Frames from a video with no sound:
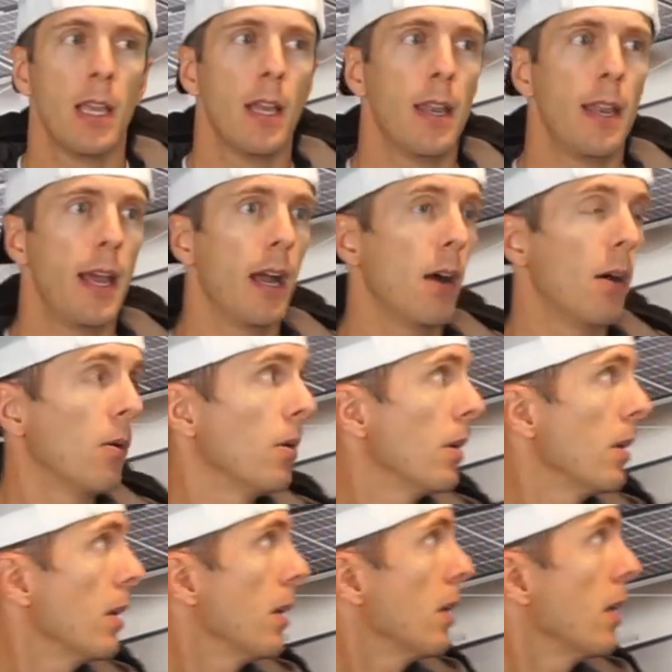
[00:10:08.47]
Now,
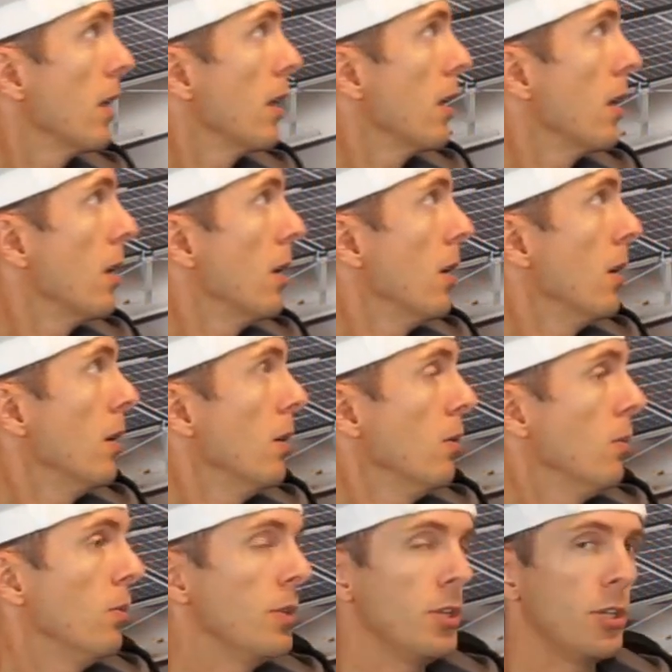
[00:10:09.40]

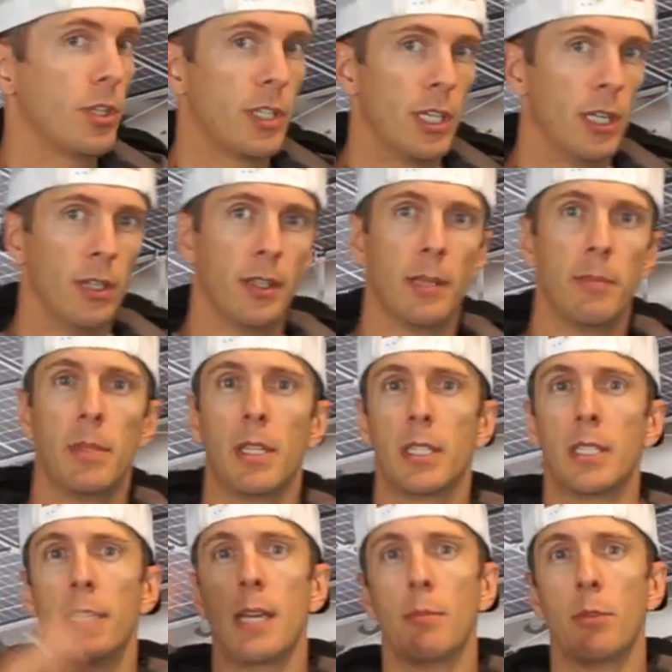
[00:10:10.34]
when you tilt them in the
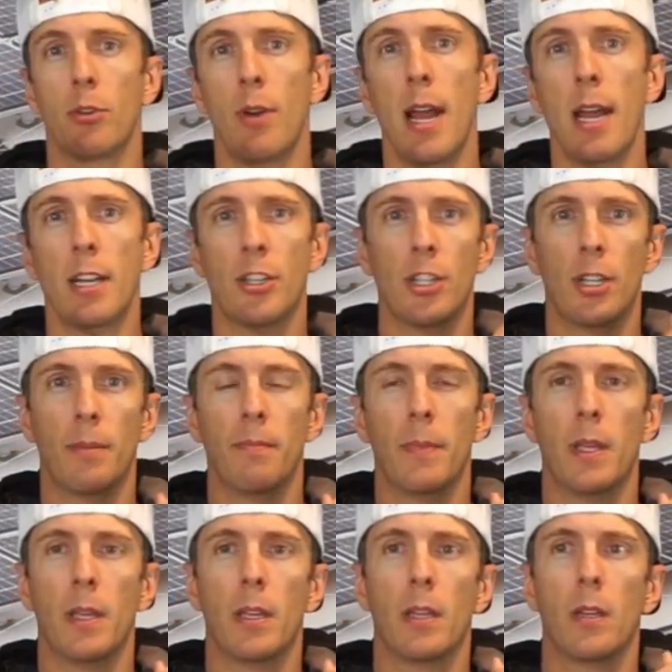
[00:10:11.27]
same
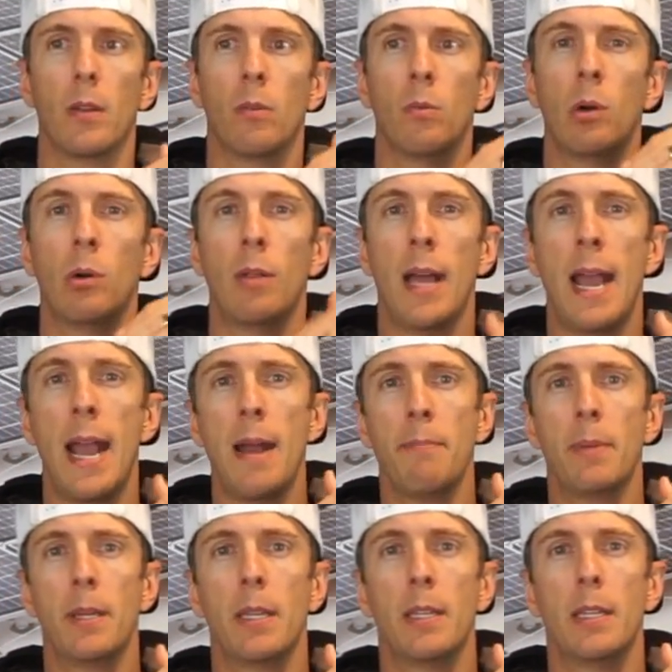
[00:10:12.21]
direction, what will
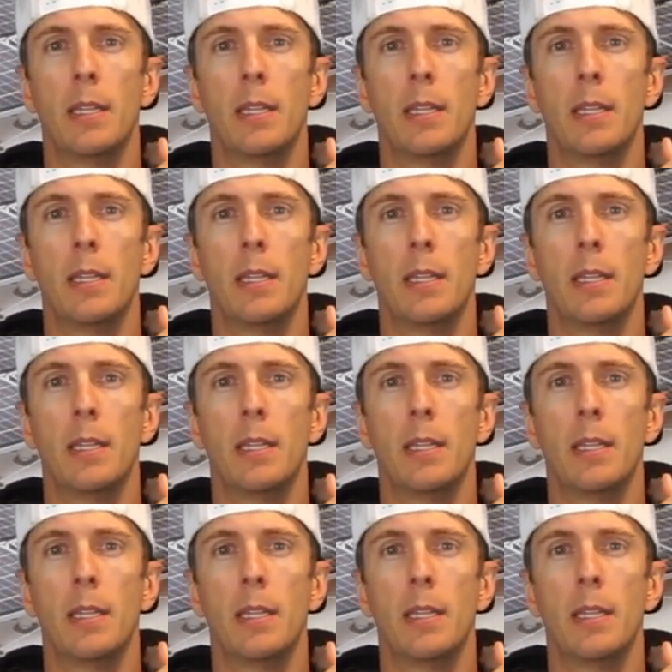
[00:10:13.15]
happen